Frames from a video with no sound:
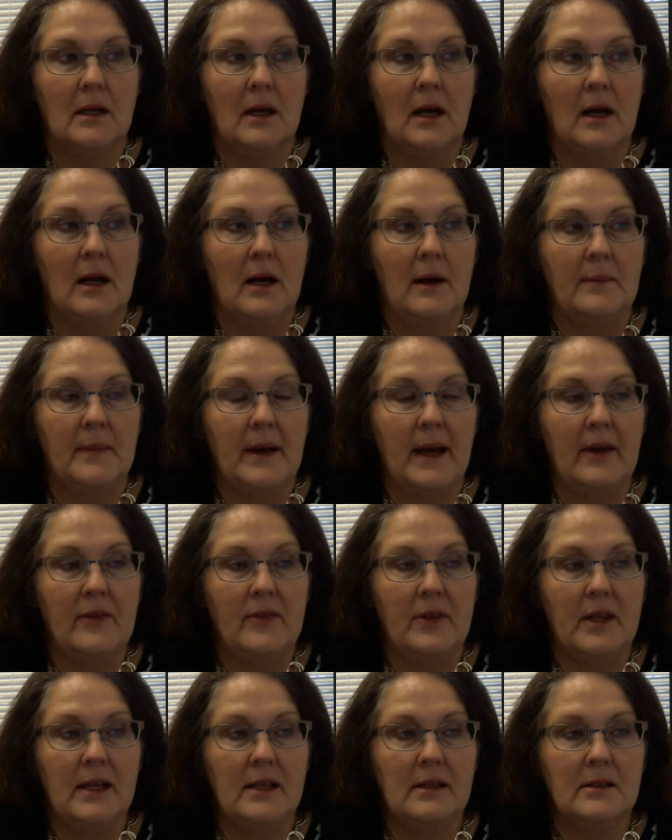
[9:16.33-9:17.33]
And
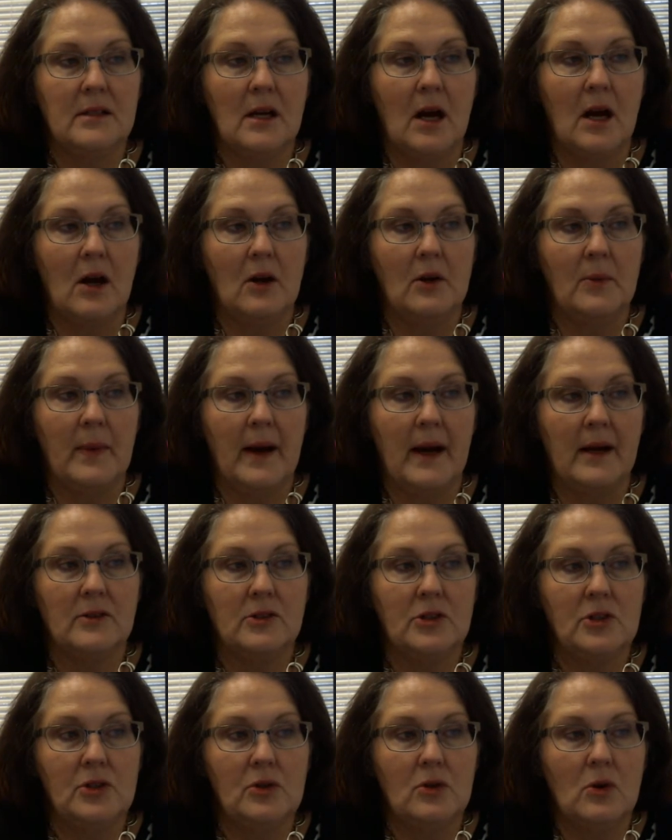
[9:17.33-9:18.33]
then talk about
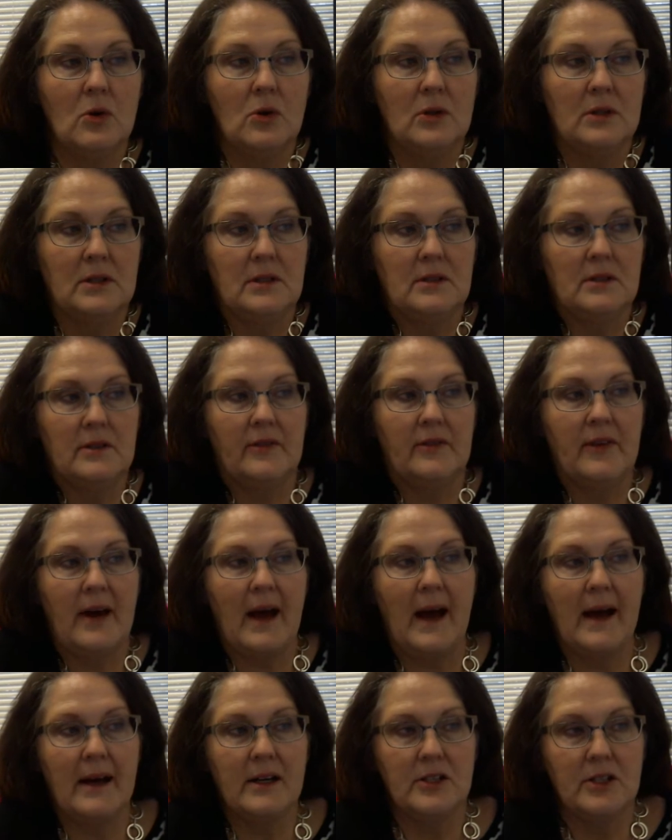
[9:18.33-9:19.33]
2 courses of
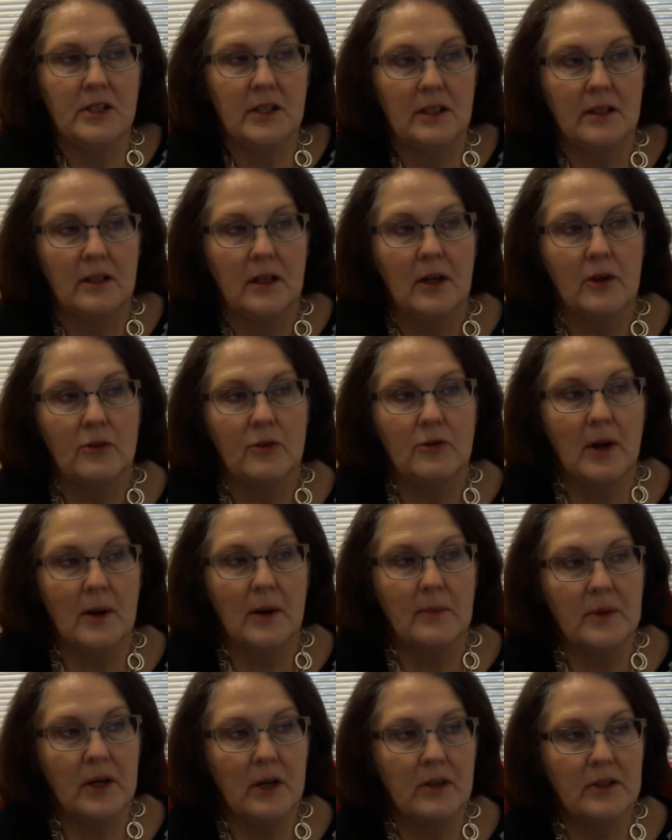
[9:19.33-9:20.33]
action
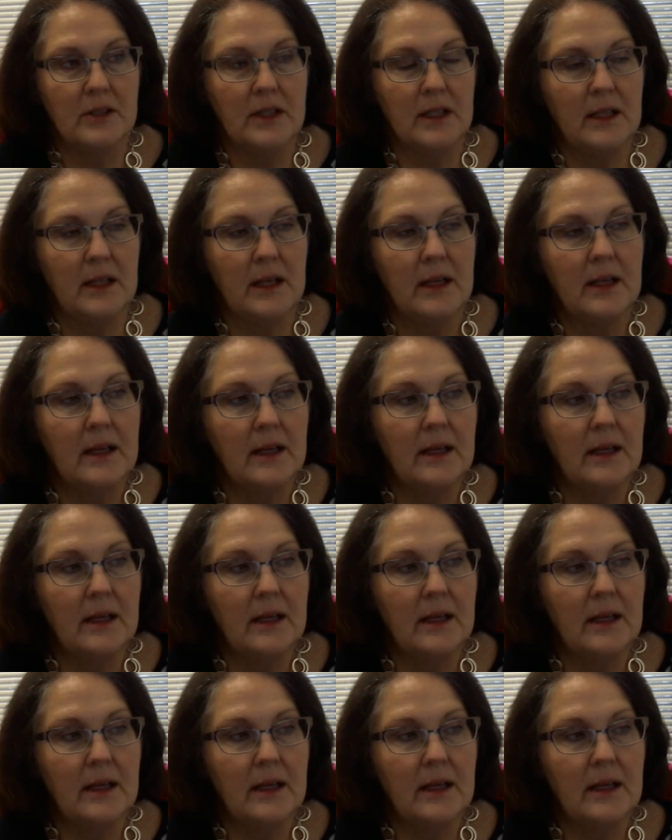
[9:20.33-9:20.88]
from nursing